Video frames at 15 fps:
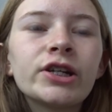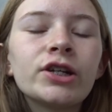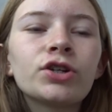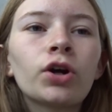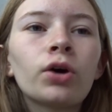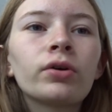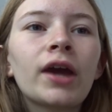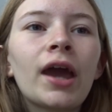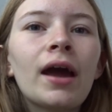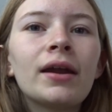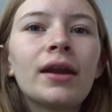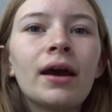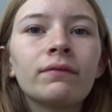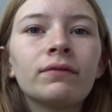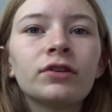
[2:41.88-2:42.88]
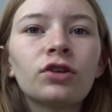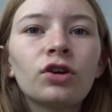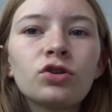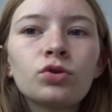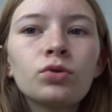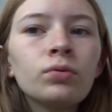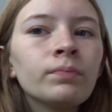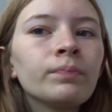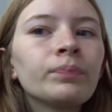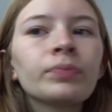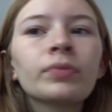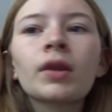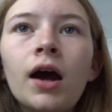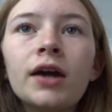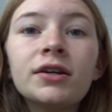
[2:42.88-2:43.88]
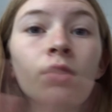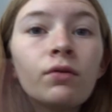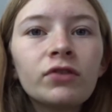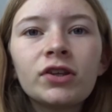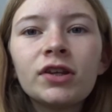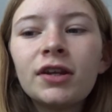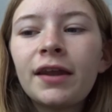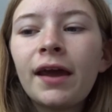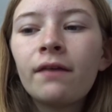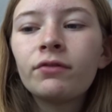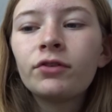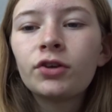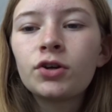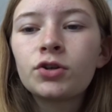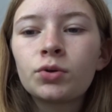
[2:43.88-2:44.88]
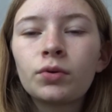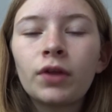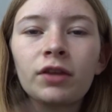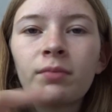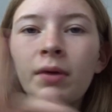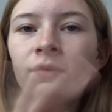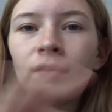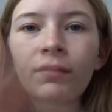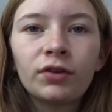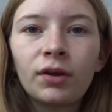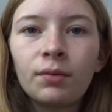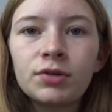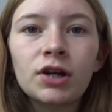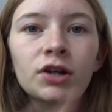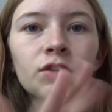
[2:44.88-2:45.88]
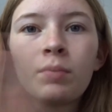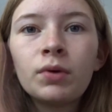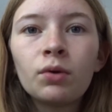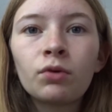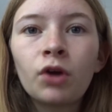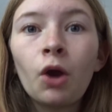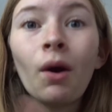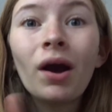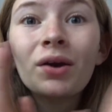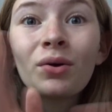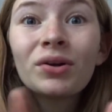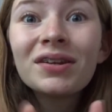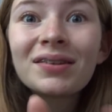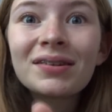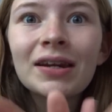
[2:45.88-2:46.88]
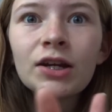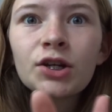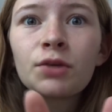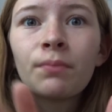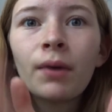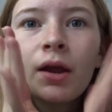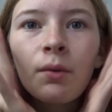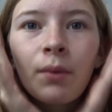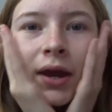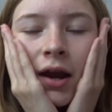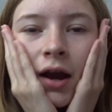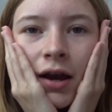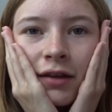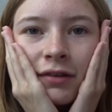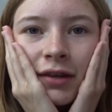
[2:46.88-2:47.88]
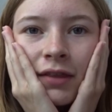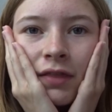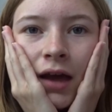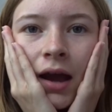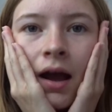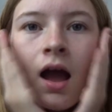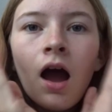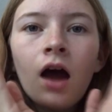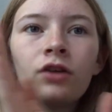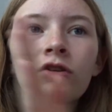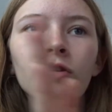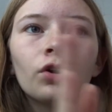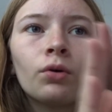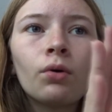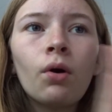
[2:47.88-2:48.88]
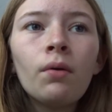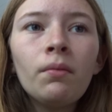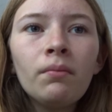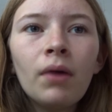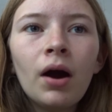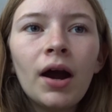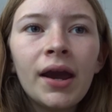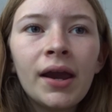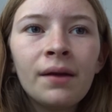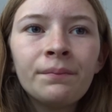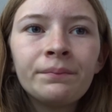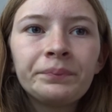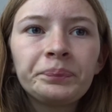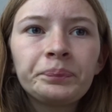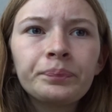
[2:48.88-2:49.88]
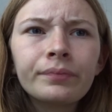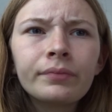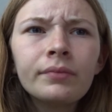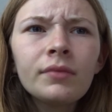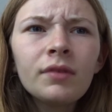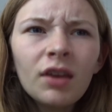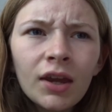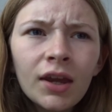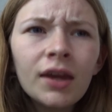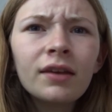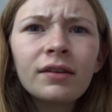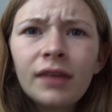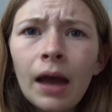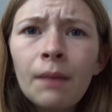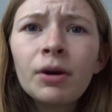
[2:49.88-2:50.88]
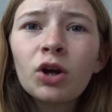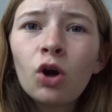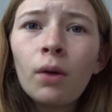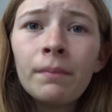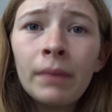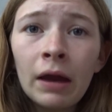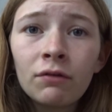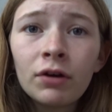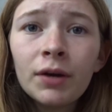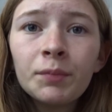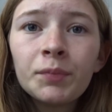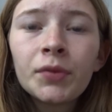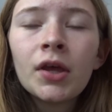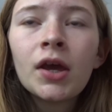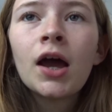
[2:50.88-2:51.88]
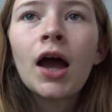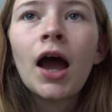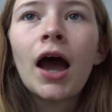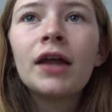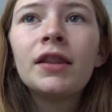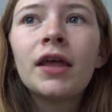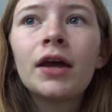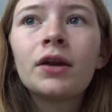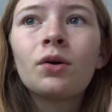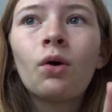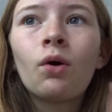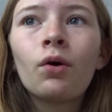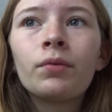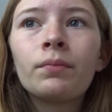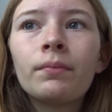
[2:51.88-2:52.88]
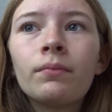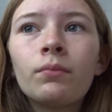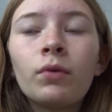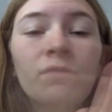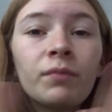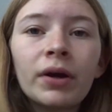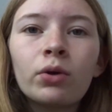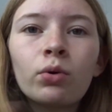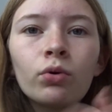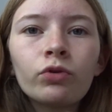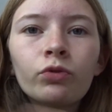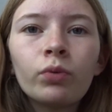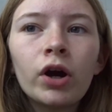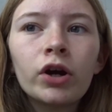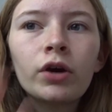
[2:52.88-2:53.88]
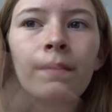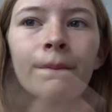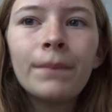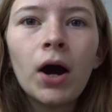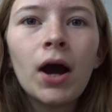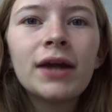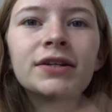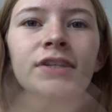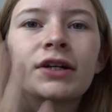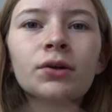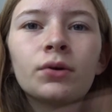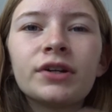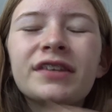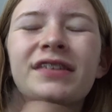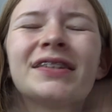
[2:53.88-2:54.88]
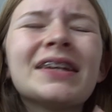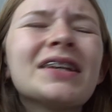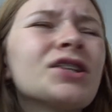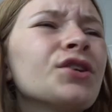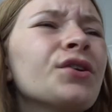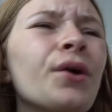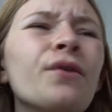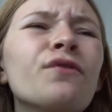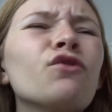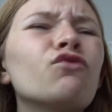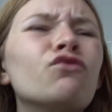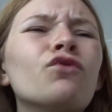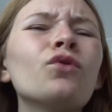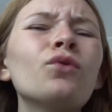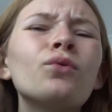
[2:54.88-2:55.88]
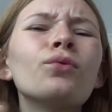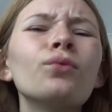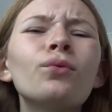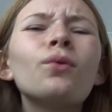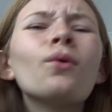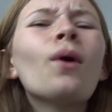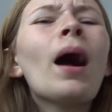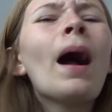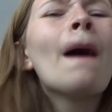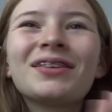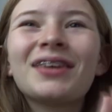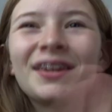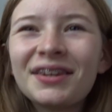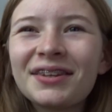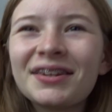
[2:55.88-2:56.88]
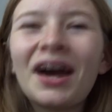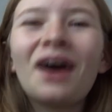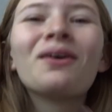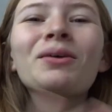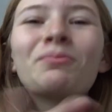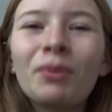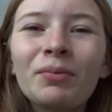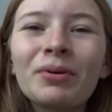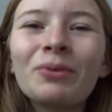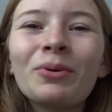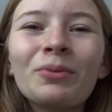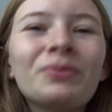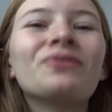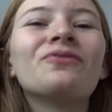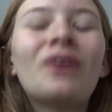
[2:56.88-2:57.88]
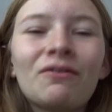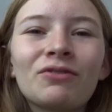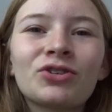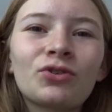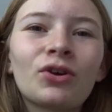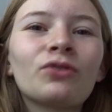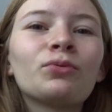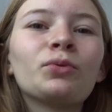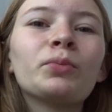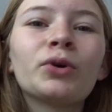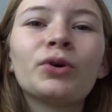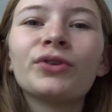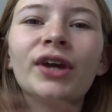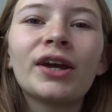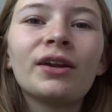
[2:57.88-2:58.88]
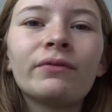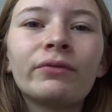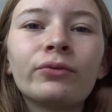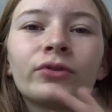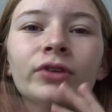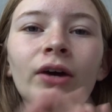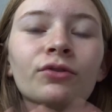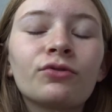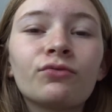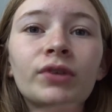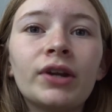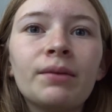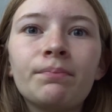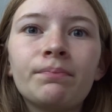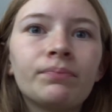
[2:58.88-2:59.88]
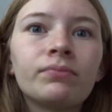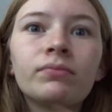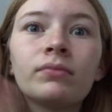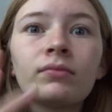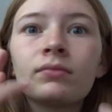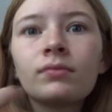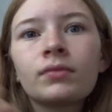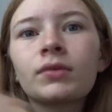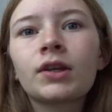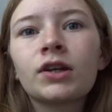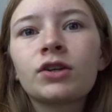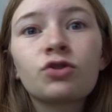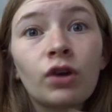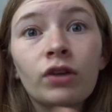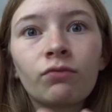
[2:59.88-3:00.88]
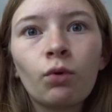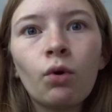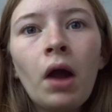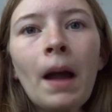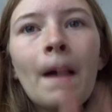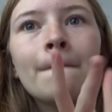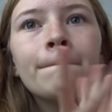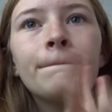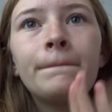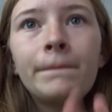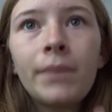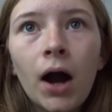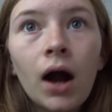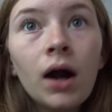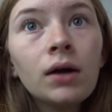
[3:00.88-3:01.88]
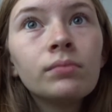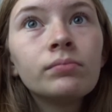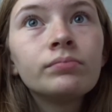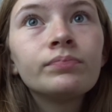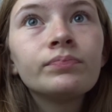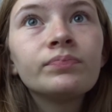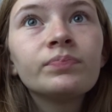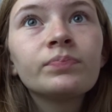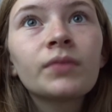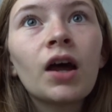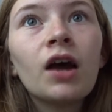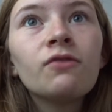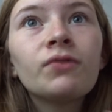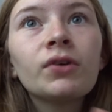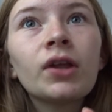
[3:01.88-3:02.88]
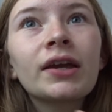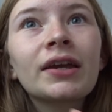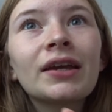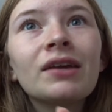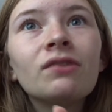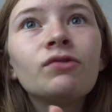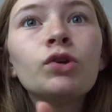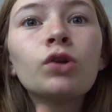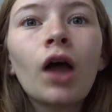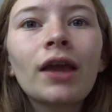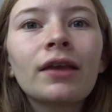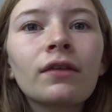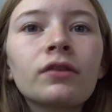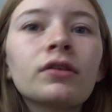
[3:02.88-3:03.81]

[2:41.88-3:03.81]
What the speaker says: childcare, and health and social. I obviously did health and social, that's my favourite subject, we all know. I got a distinction, by the way, guys, in that. So on my exam, I got a merit. And then on with my coursework combined, I got a distinction overall. I say this now, it probably will be very stressful because A-levels sound really stressful. But I feel like if you like the